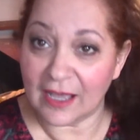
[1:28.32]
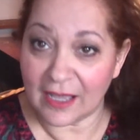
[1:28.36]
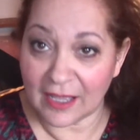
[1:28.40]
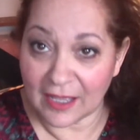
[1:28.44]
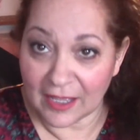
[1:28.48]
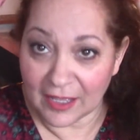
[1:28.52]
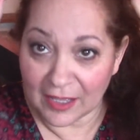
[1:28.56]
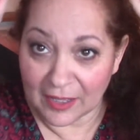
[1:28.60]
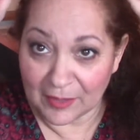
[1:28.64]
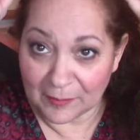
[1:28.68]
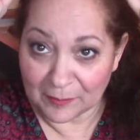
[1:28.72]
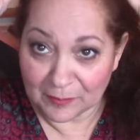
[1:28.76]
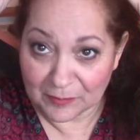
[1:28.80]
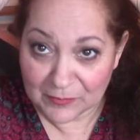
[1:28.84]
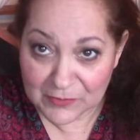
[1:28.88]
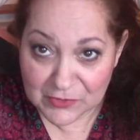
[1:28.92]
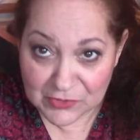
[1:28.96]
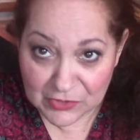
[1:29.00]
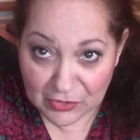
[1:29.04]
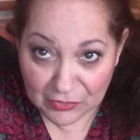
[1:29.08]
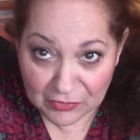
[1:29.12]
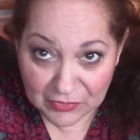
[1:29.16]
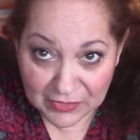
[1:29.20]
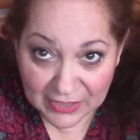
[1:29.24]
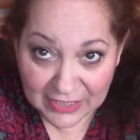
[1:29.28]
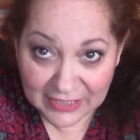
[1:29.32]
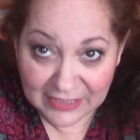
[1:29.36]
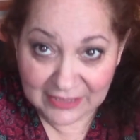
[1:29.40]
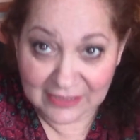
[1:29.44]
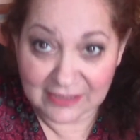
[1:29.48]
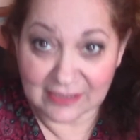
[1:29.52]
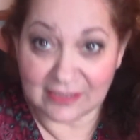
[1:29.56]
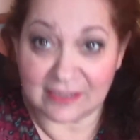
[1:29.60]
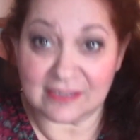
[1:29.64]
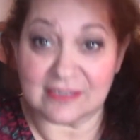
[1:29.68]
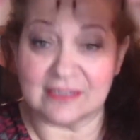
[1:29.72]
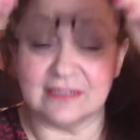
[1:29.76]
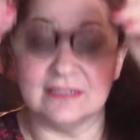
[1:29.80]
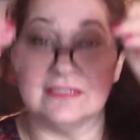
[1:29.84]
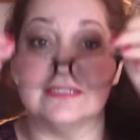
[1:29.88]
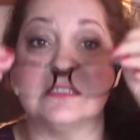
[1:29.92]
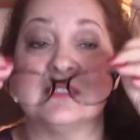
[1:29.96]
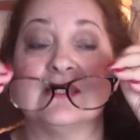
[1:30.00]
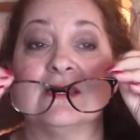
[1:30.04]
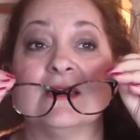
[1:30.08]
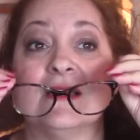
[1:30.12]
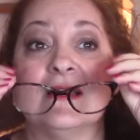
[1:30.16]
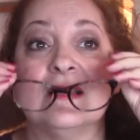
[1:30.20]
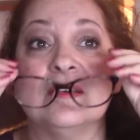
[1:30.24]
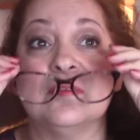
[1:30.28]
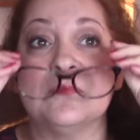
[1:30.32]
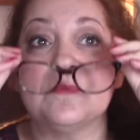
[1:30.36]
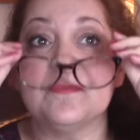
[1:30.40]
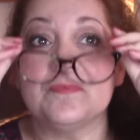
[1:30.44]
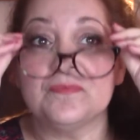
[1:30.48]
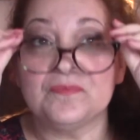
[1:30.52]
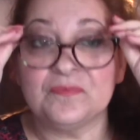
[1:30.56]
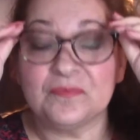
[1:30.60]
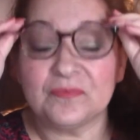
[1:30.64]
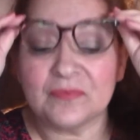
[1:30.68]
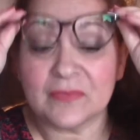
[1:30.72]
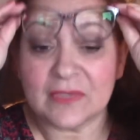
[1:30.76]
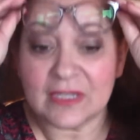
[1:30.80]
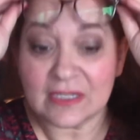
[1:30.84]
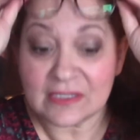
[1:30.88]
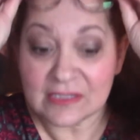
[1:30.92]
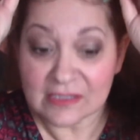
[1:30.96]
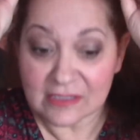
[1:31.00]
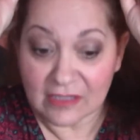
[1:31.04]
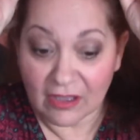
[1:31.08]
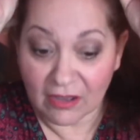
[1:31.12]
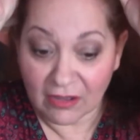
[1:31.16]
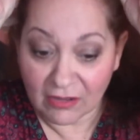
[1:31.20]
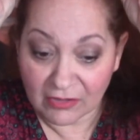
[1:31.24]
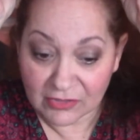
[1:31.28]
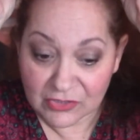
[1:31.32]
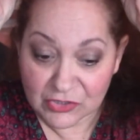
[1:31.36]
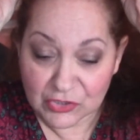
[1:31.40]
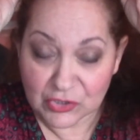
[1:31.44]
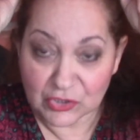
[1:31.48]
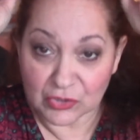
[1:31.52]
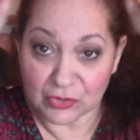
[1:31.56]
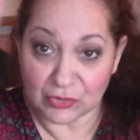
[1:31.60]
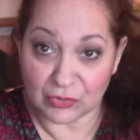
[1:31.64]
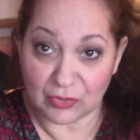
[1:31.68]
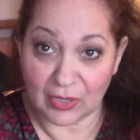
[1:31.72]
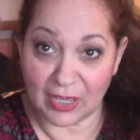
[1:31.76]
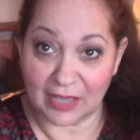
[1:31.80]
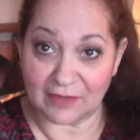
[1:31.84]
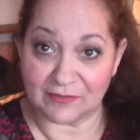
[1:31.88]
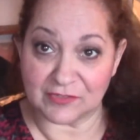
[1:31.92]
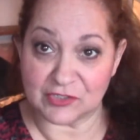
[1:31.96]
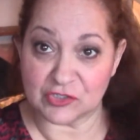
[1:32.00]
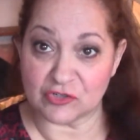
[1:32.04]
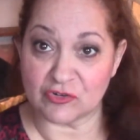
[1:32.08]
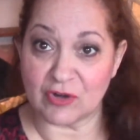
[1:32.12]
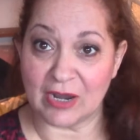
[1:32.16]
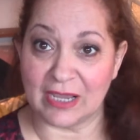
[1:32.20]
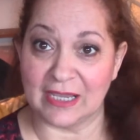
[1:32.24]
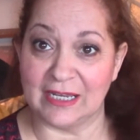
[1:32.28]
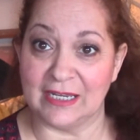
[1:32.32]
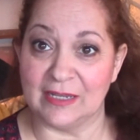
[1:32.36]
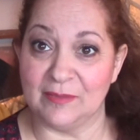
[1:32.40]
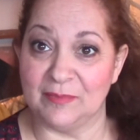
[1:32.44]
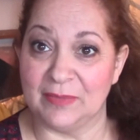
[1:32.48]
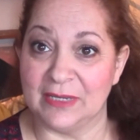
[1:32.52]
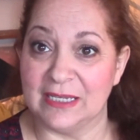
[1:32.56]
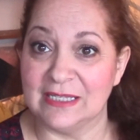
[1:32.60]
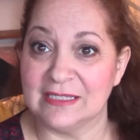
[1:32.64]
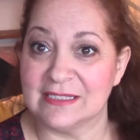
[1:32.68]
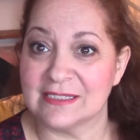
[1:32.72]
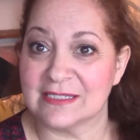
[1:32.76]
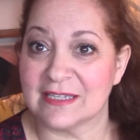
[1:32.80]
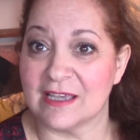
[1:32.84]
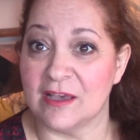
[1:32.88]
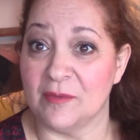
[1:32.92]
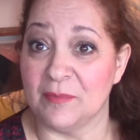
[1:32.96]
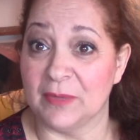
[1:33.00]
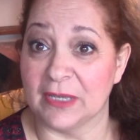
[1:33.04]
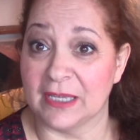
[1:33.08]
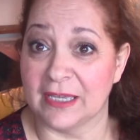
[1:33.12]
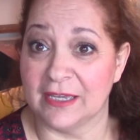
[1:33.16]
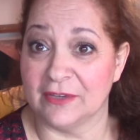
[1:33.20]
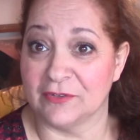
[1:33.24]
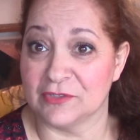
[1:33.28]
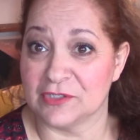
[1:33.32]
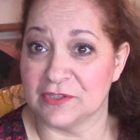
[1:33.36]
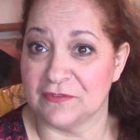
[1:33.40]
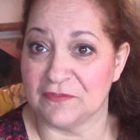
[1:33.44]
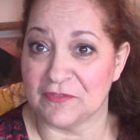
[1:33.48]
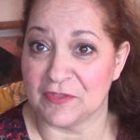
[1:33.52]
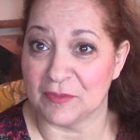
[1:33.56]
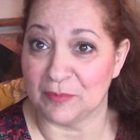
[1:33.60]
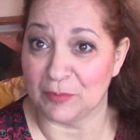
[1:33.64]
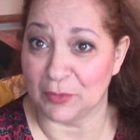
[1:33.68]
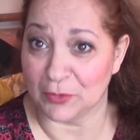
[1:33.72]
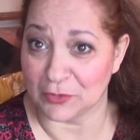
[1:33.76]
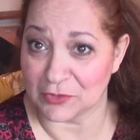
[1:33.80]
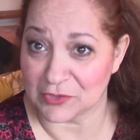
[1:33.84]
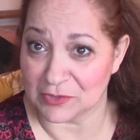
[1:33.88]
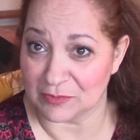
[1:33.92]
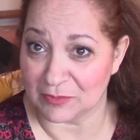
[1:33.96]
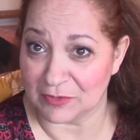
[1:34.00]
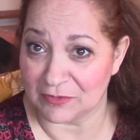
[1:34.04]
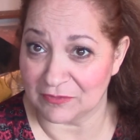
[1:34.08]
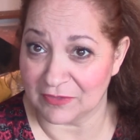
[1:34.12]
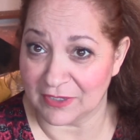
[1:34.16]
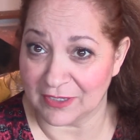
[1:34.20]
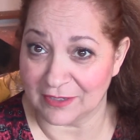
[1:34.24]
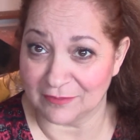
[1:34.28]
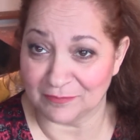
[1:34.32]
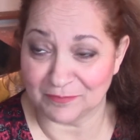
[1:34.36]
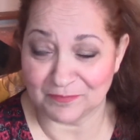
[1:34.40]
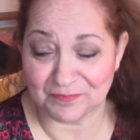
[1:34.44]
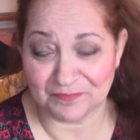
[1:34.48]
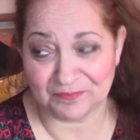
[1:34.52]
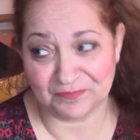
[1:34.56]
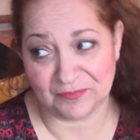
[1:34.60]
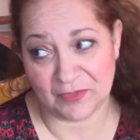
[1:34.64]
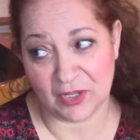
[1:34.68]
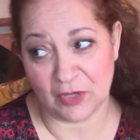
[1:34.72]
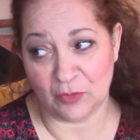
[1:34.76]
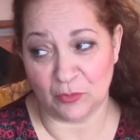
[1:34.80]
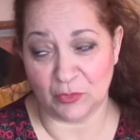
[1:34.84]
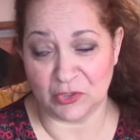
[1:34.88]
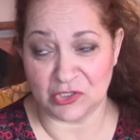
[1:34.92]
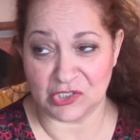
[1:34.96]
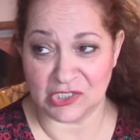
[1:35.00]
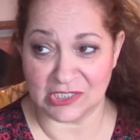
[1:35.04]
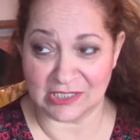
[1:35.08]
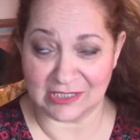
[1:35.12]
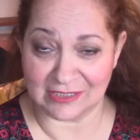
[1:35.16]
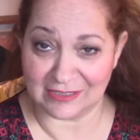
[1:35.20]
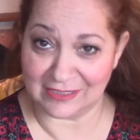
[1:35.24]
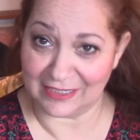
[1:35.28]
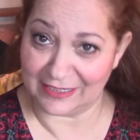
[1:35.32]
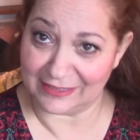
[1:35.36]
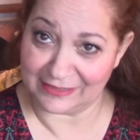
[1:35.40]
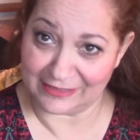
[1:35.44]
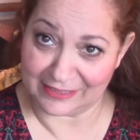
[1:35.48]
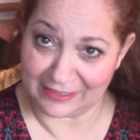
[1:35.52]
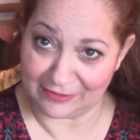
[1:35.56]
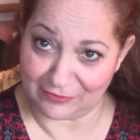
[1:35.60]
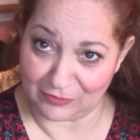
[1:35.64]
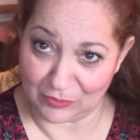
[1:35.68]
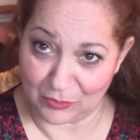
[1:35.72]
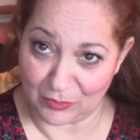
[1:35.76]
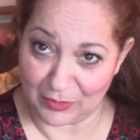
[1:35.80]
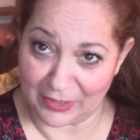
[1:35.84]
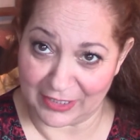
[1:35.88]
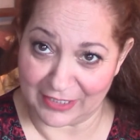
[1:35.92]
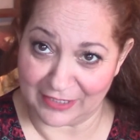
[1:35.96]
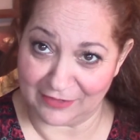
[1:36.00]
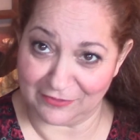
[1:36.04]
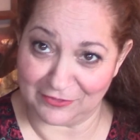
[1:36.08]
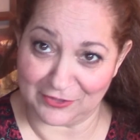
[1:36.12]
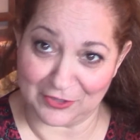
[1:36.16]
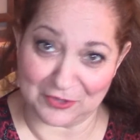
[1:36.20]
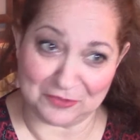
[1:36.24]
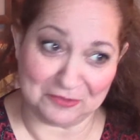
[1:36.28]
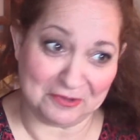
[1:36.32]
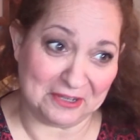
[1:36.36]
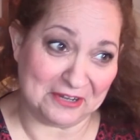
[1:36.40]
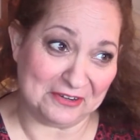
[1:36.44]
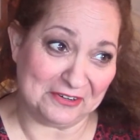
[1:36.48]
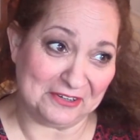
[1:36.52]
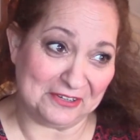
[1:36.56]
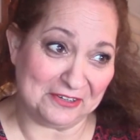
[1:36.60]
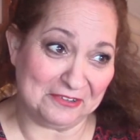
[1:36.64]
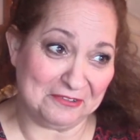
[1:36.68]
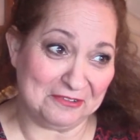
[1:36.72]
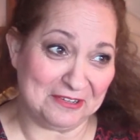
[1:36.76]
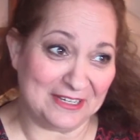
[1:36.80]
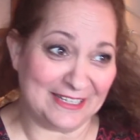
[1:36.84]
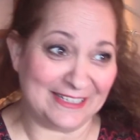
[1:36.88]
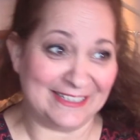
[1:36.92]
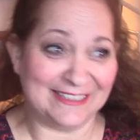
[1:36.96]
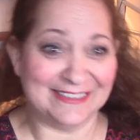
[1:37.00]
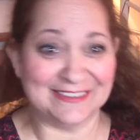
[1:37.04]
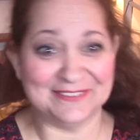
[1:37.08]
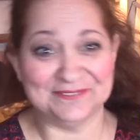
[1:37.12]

um, so that it doesn't start to have straggly bits coming out of the bottom of it which is a dead giveaway if you're wearing a wig.